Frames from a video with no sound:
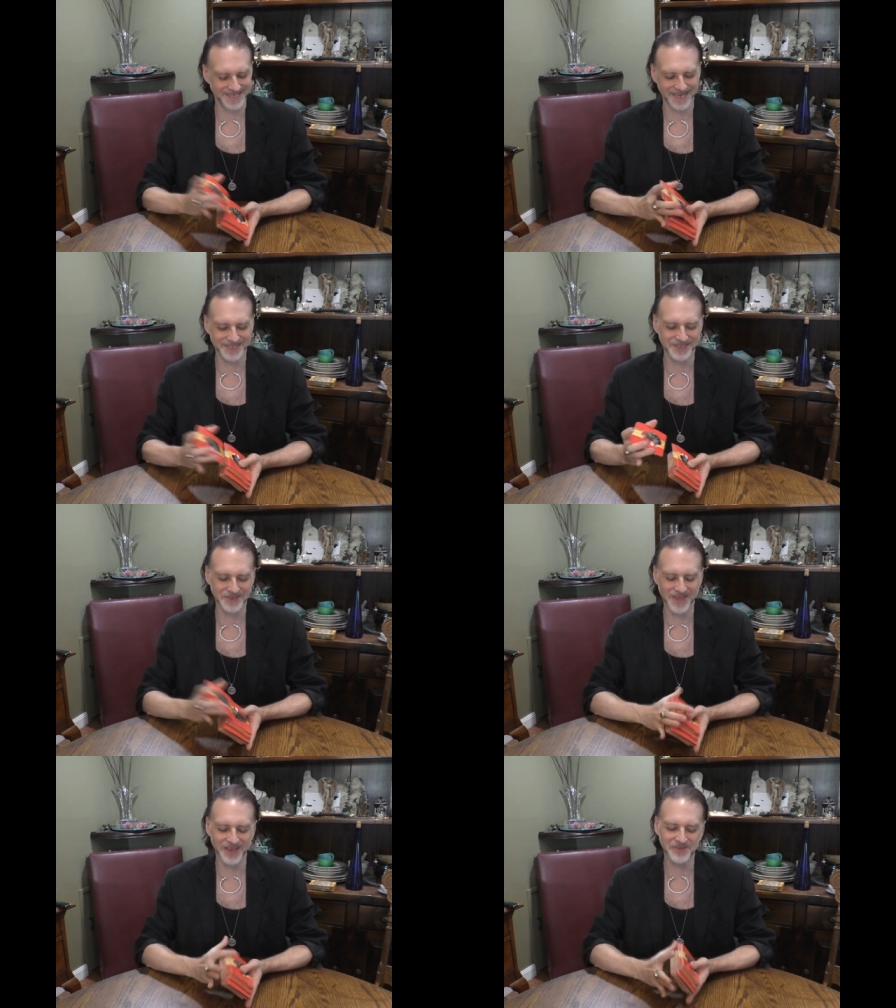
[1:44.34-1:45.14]
signs,
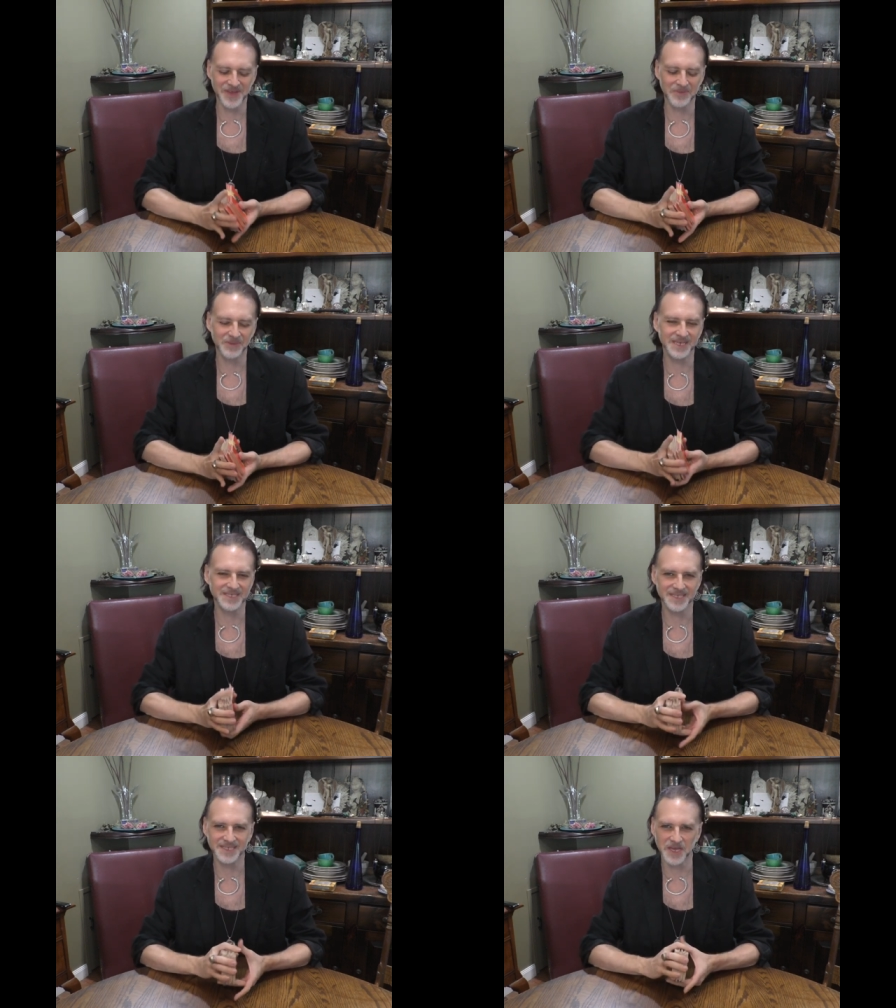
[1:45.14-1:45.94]
so that you can get
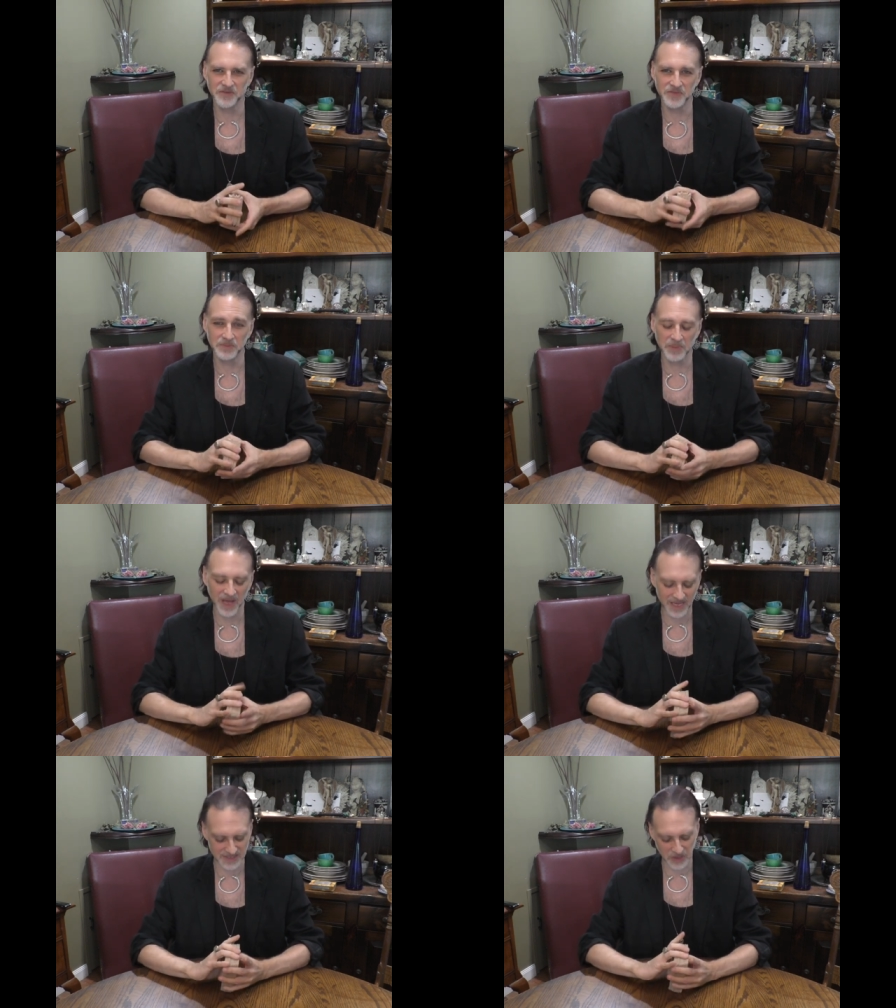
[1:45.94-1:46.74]
pieces of the
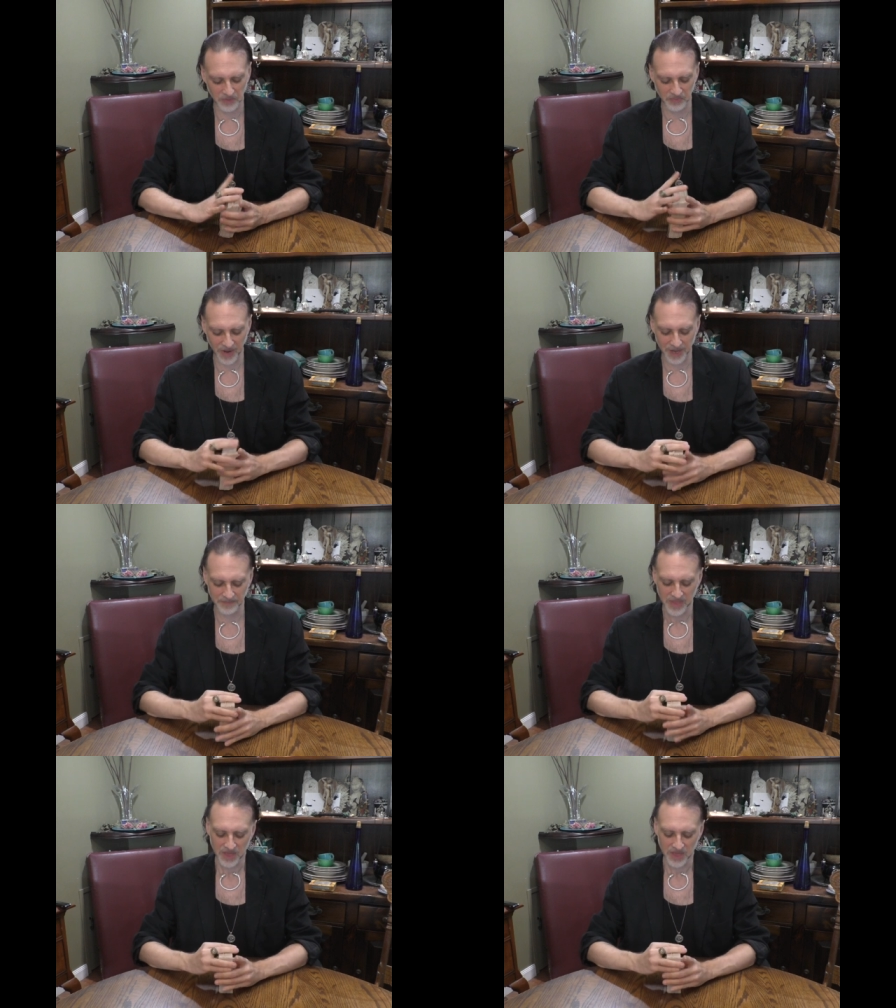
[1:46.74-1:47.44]
puzzle, right?